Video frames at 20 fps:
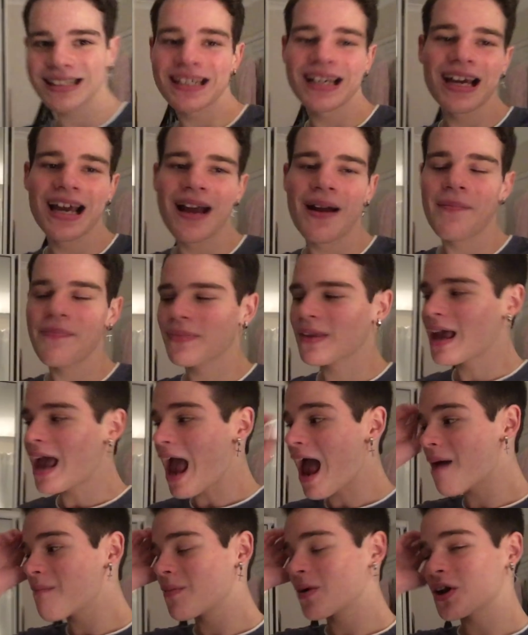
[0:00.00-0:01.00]
That's true.
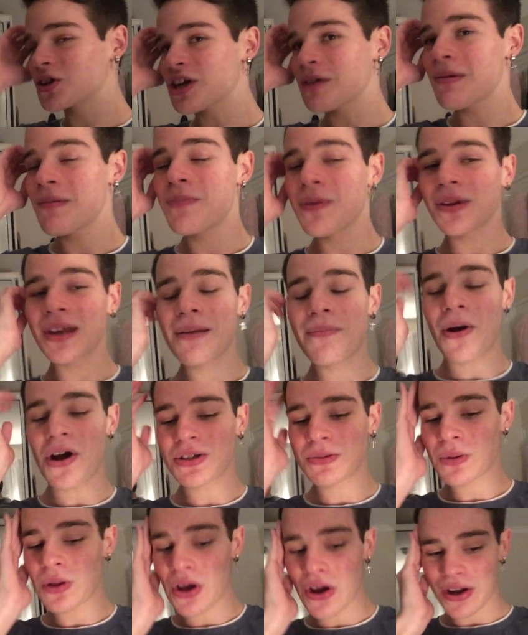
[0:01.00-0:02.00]
And we're gonna try to be Billie and
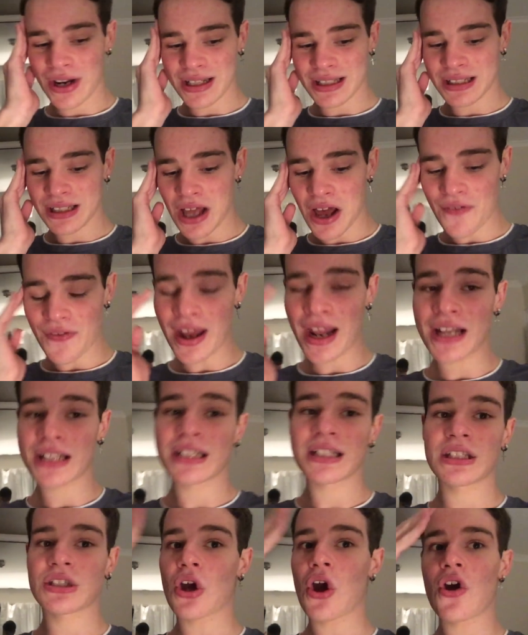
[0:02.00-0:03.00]
Post Malone and stuff, and it's
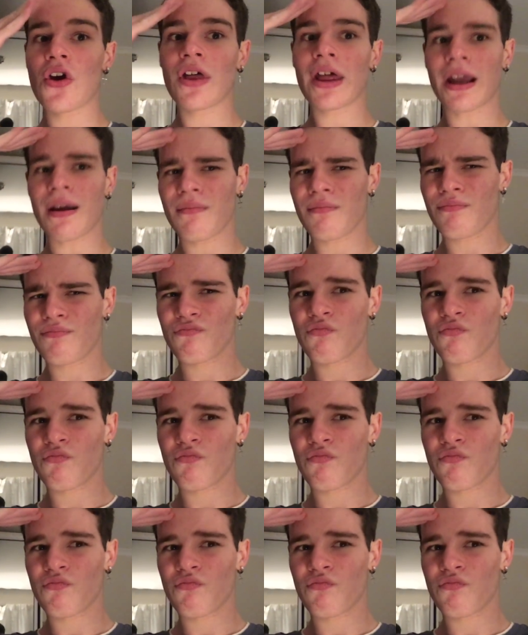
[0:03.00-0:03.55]
just so like.